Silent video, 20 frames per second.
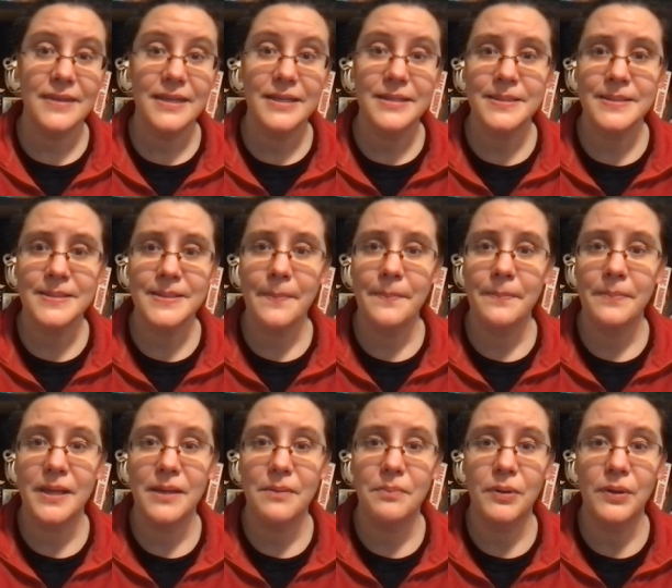Some
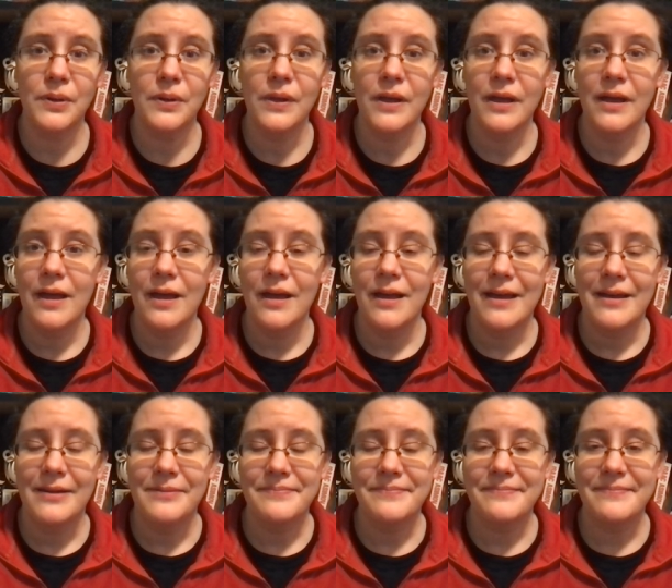people
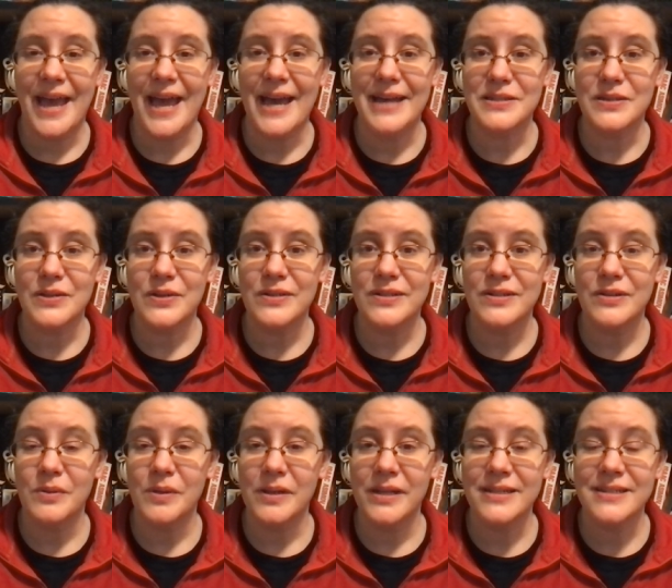ask her to
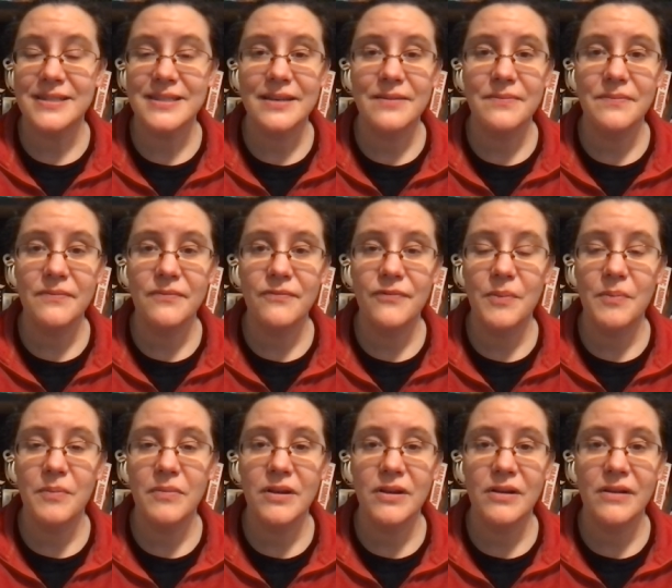release them
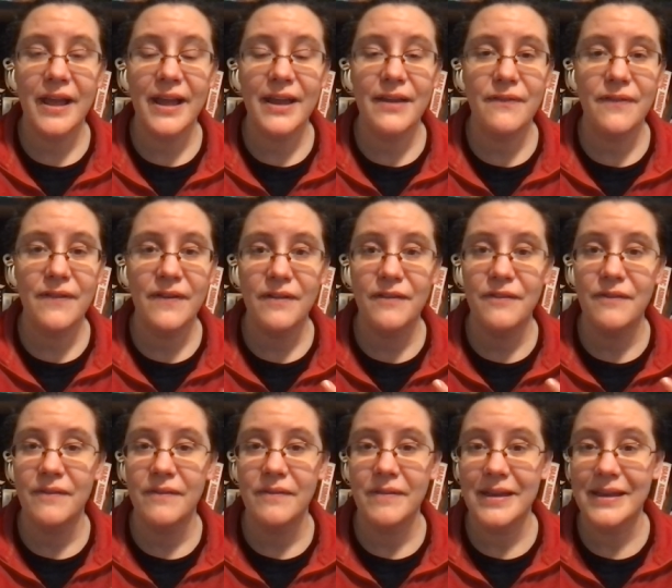from their life of
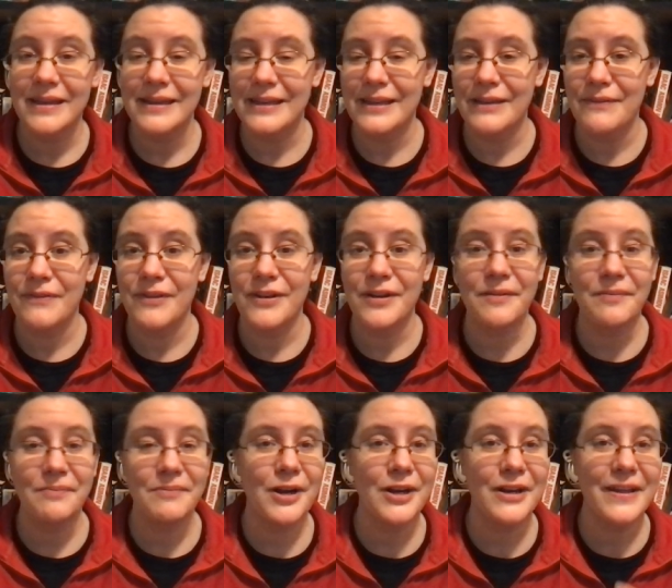if they
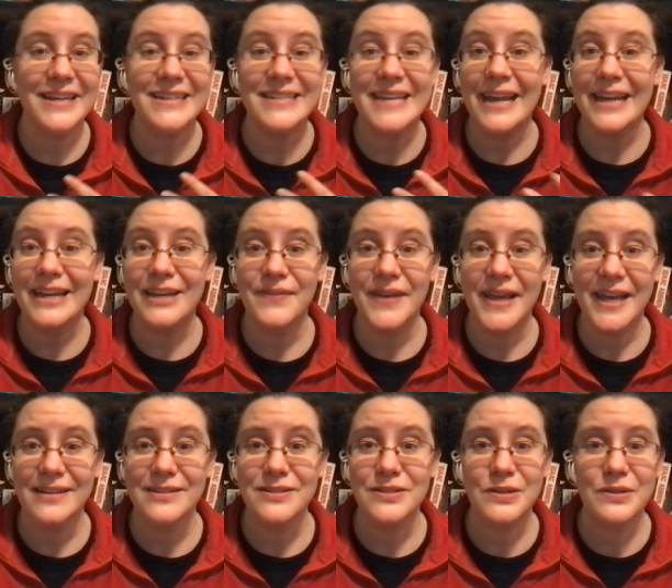are like dying of
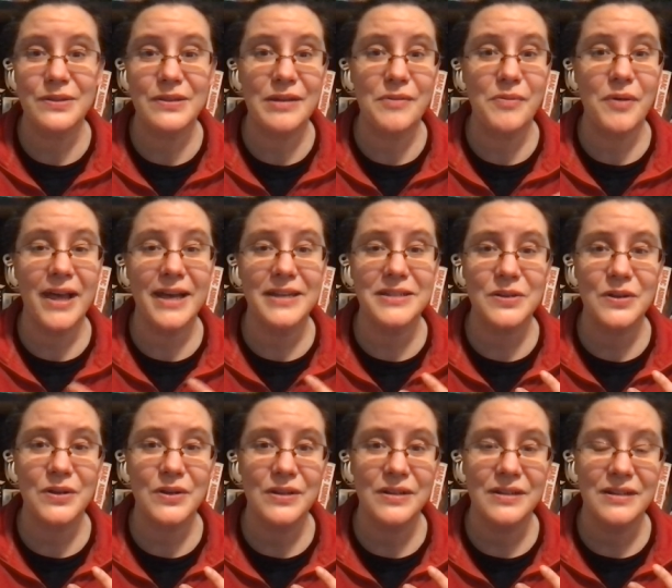cancer, they will ask
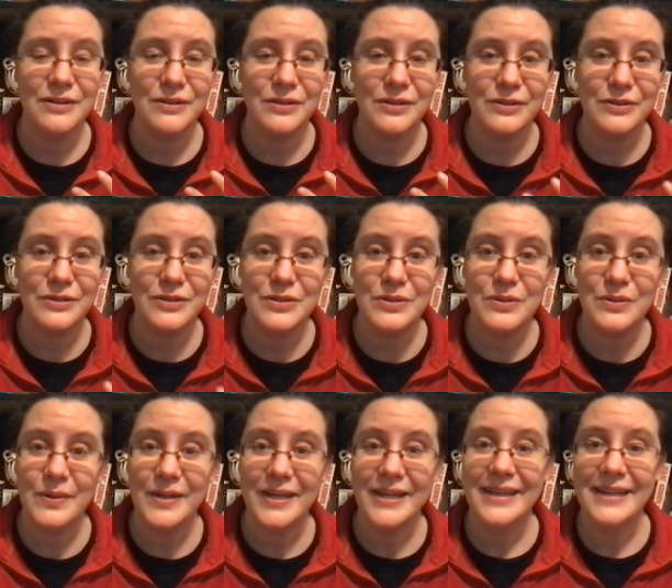her to